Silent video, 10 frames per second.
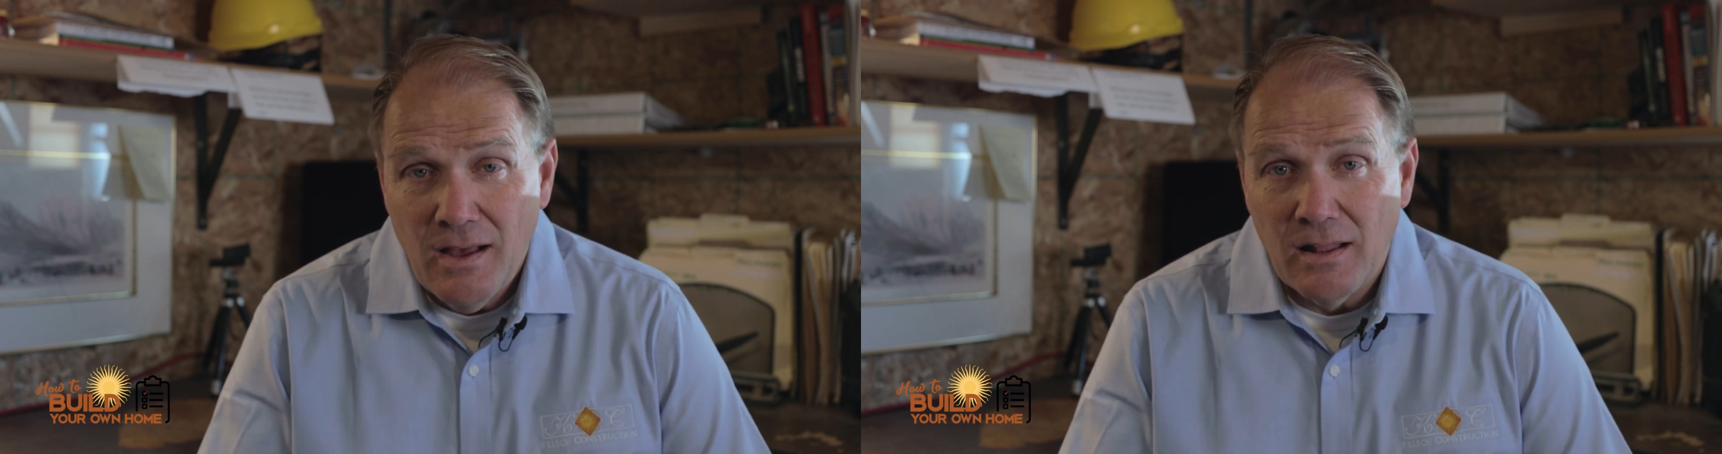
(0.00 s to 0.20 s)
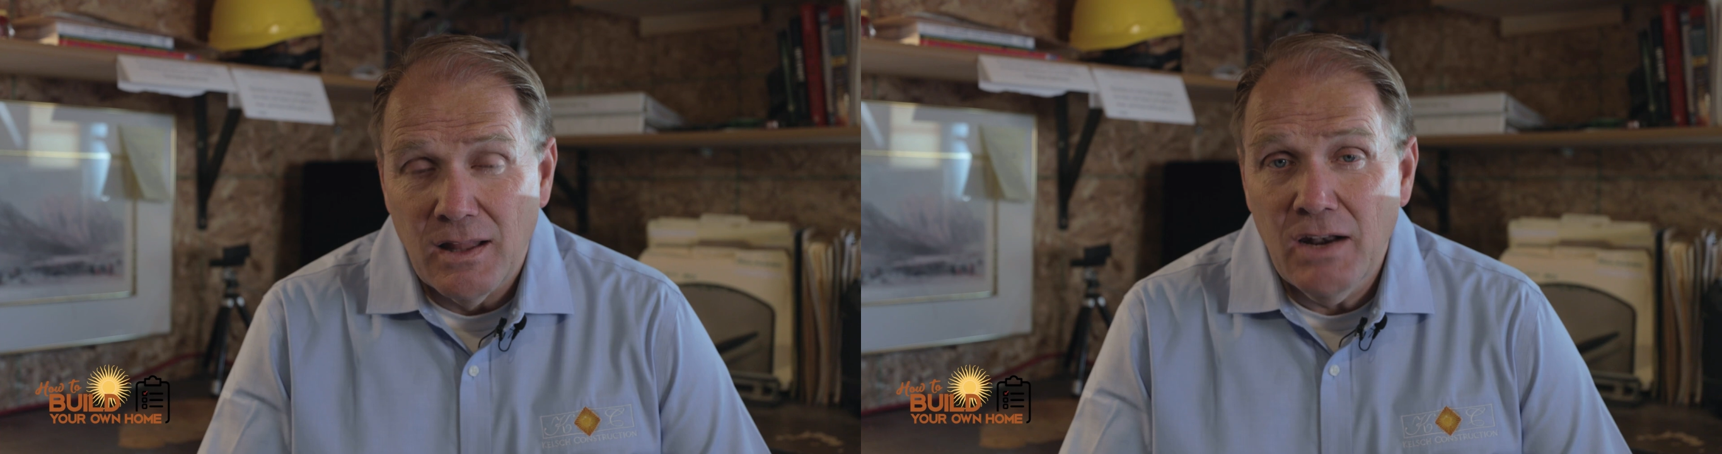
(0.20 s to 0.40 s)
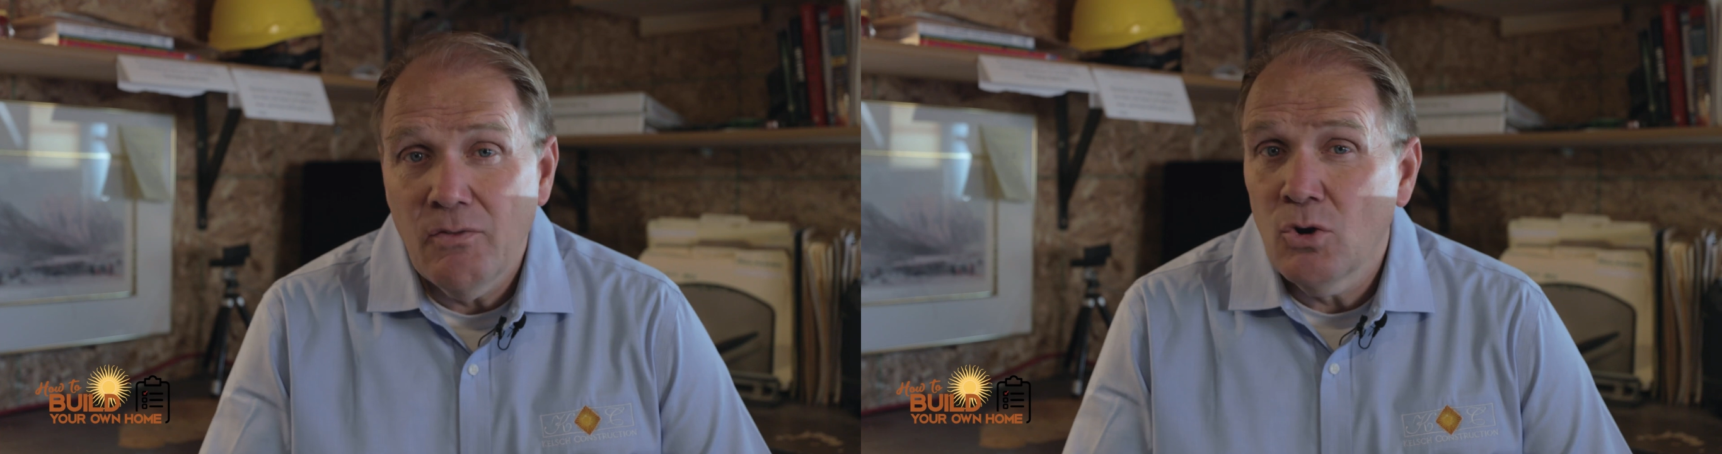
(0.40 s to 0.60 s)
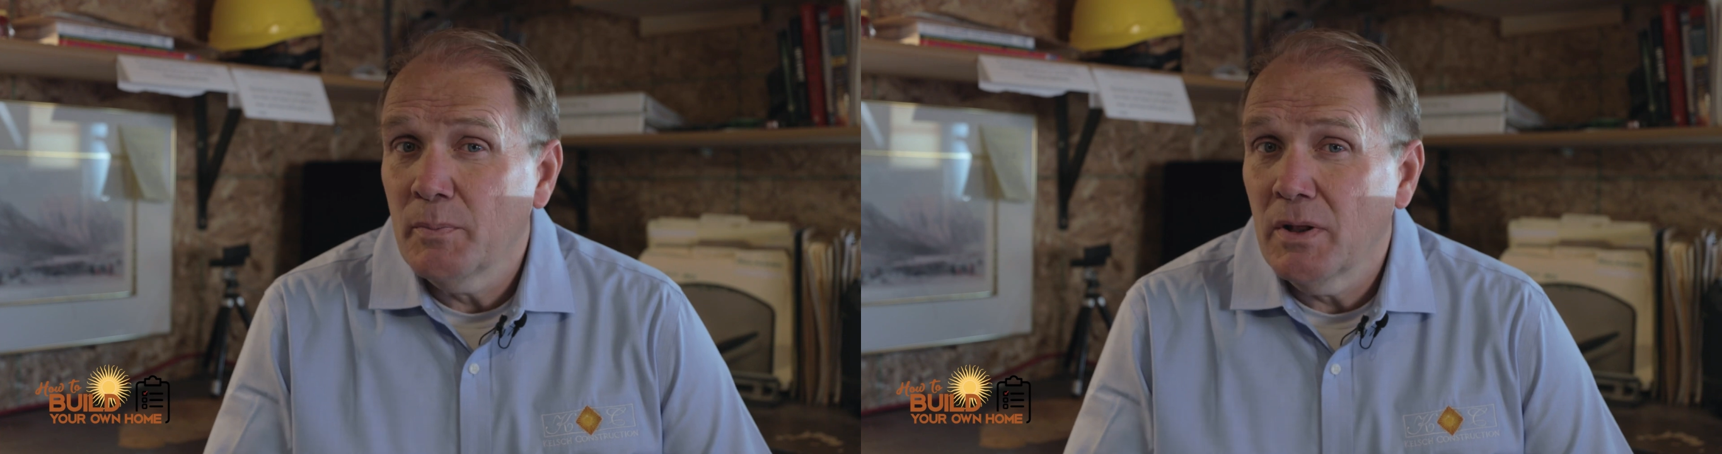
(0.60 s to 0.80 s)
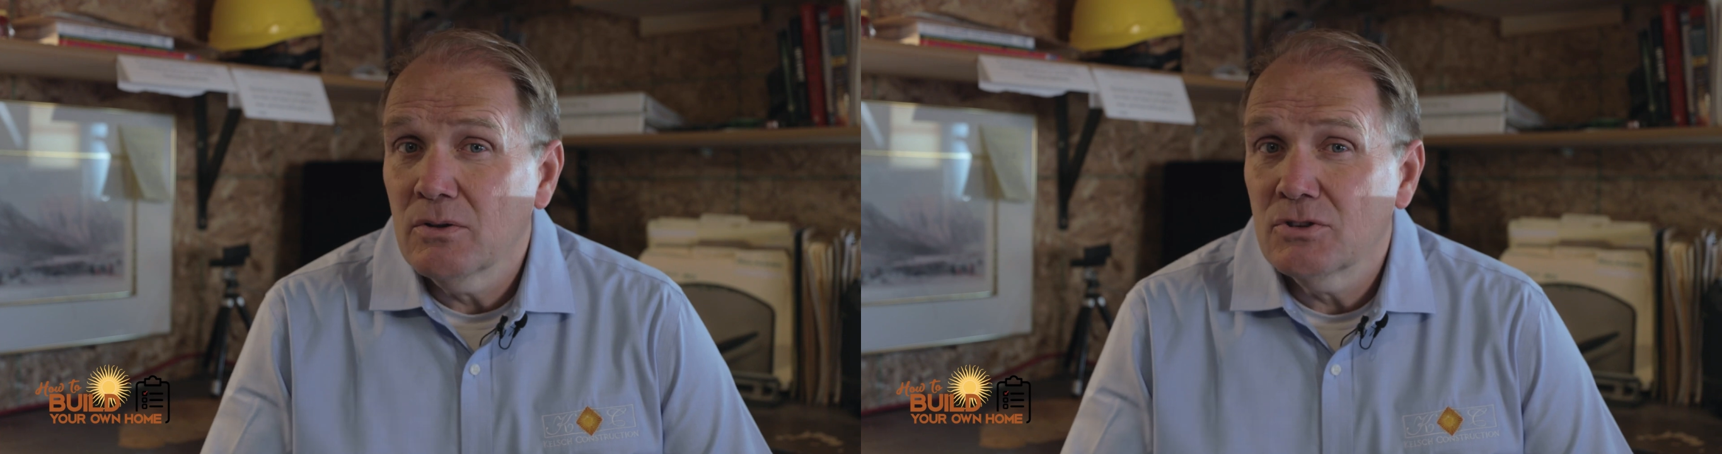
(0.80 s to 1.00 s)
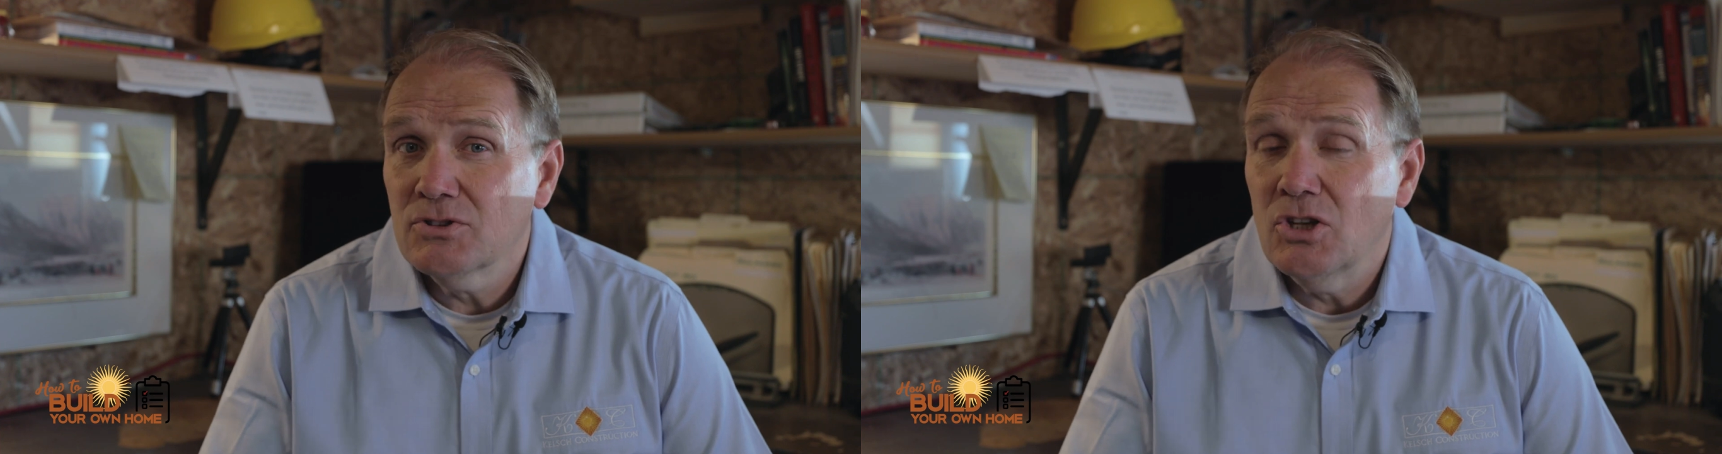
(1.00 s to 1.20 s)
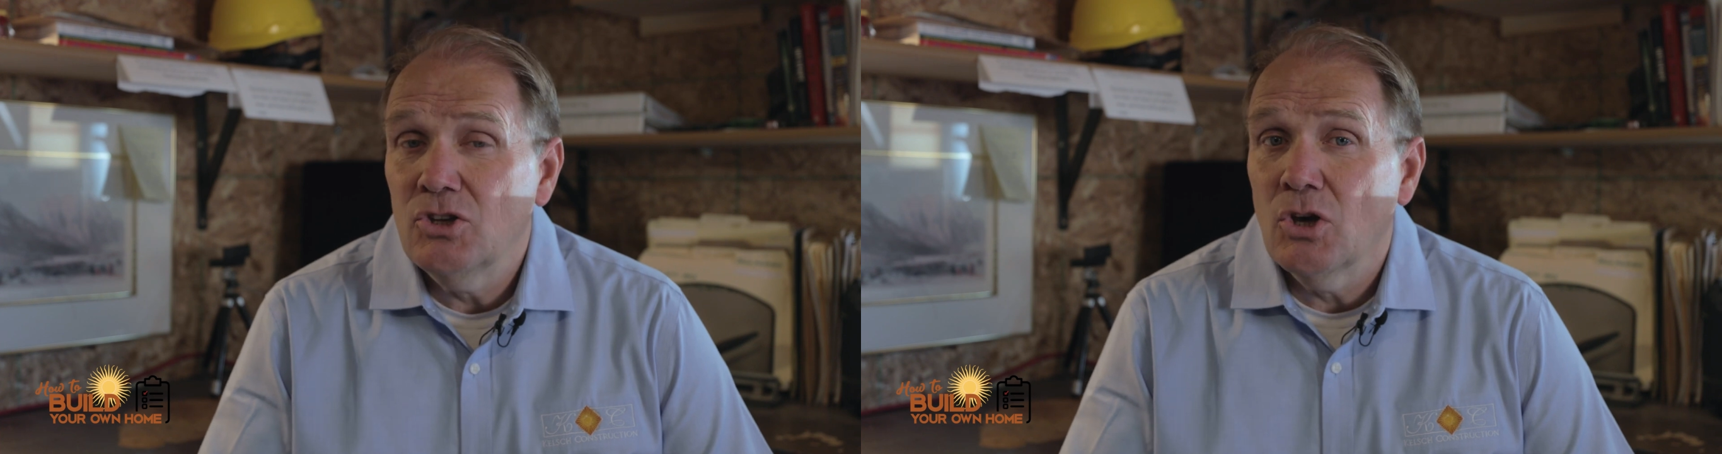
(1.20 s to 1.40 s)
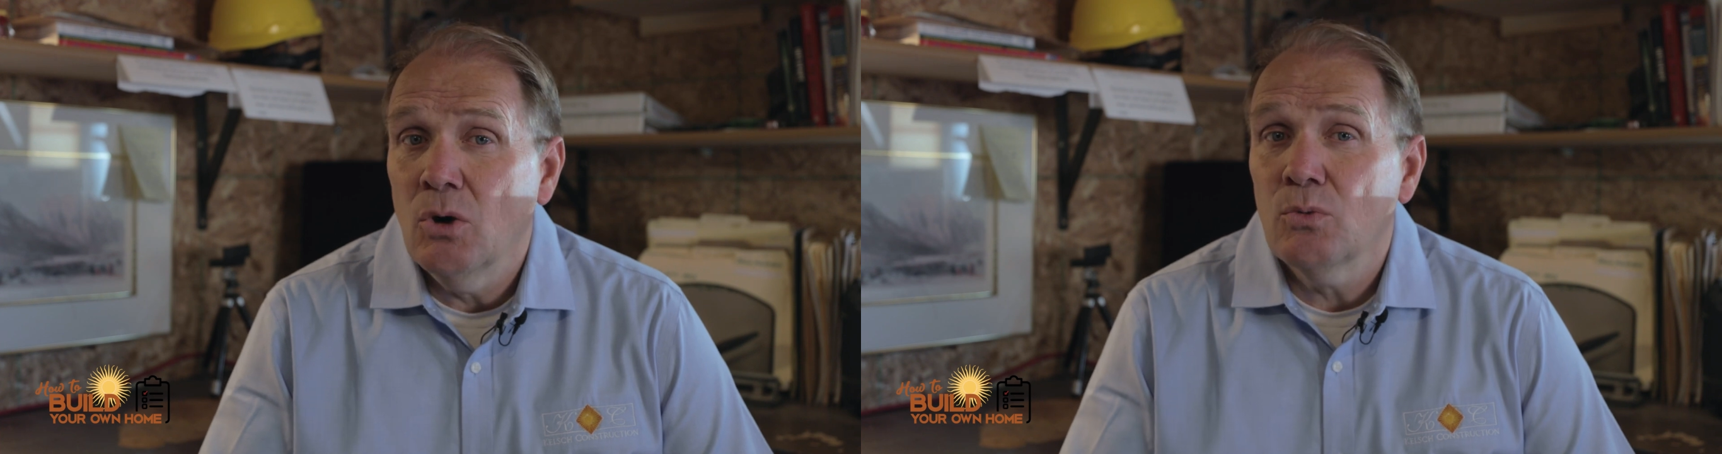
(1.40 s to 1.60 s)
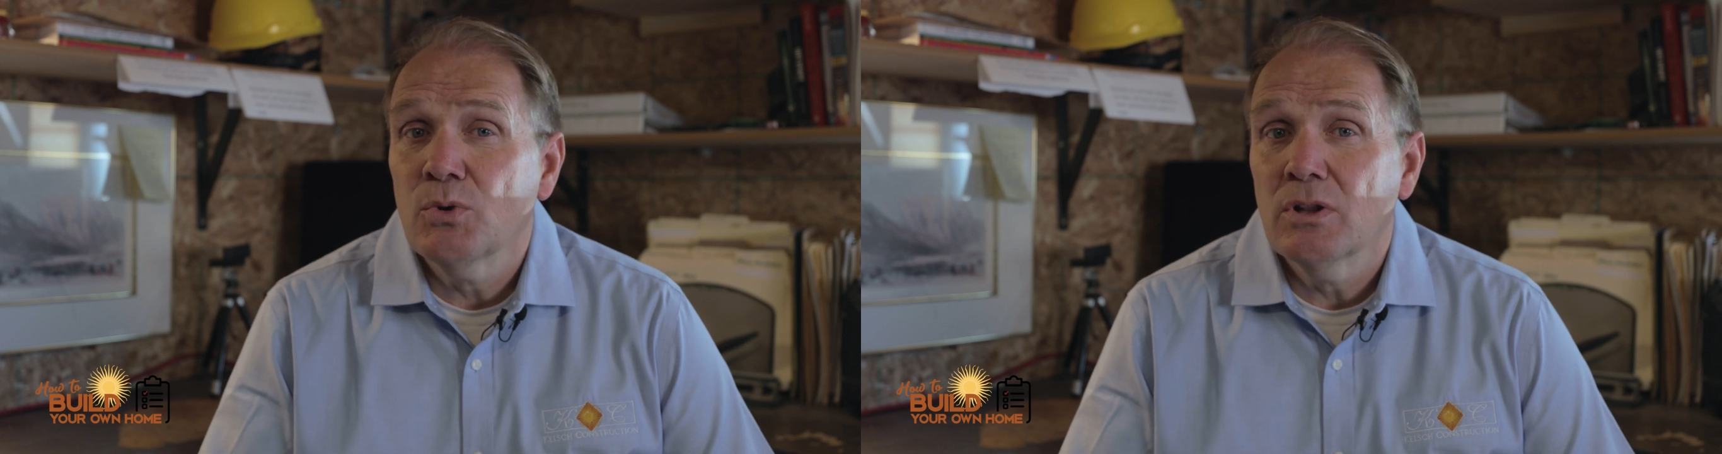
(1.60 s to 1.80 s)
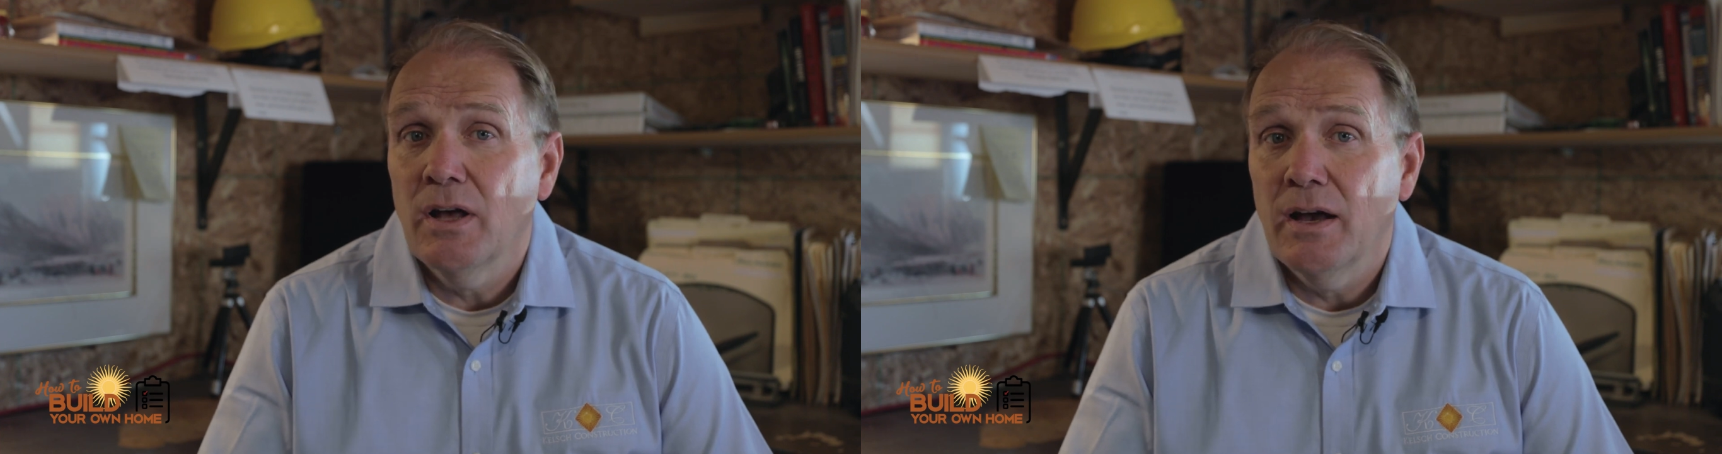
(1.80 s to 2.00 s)
A lot of owner builders don't
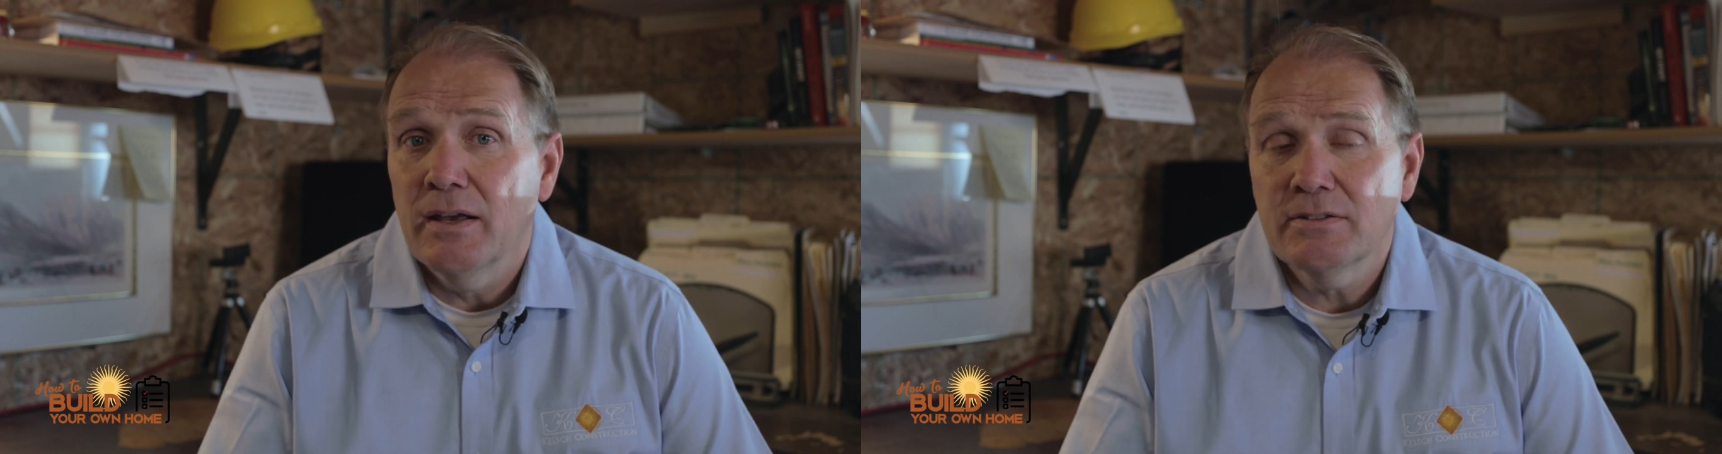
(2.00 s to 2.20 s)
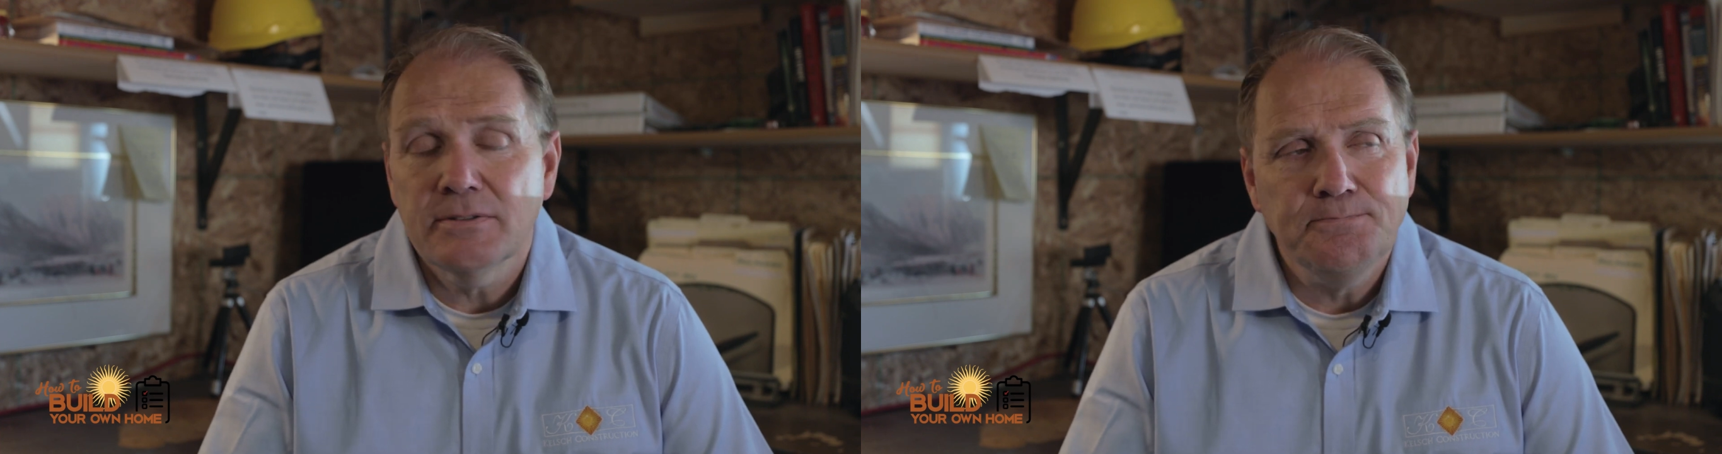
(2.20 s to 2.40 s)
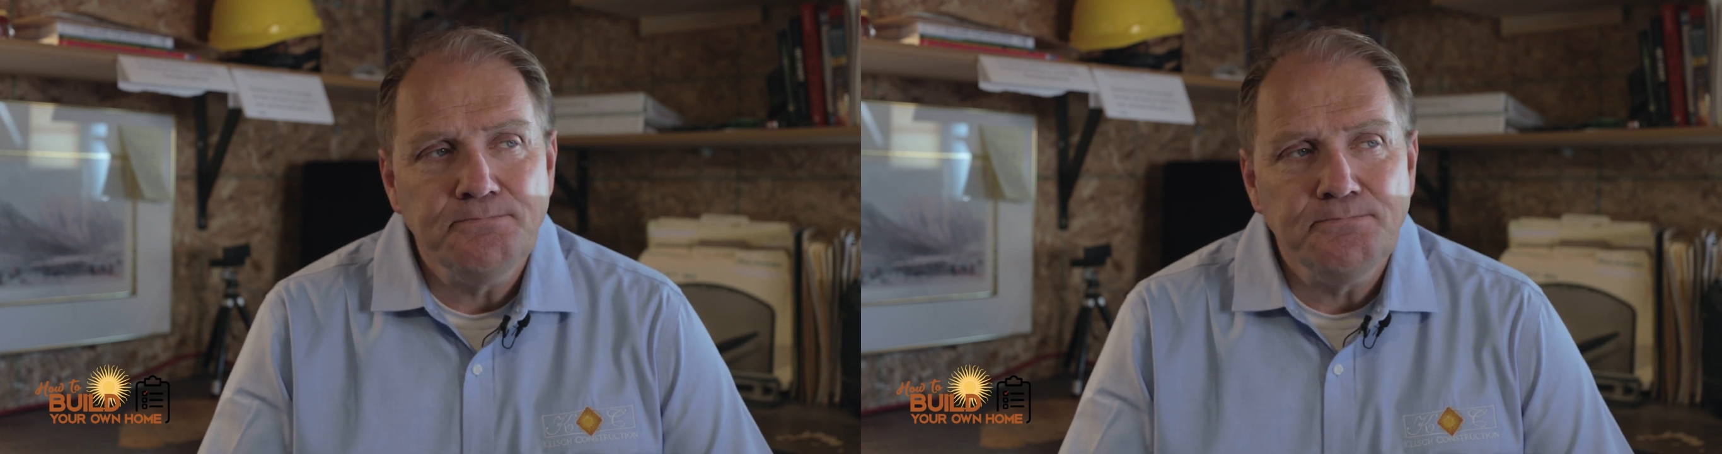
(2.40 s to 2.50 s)
realize.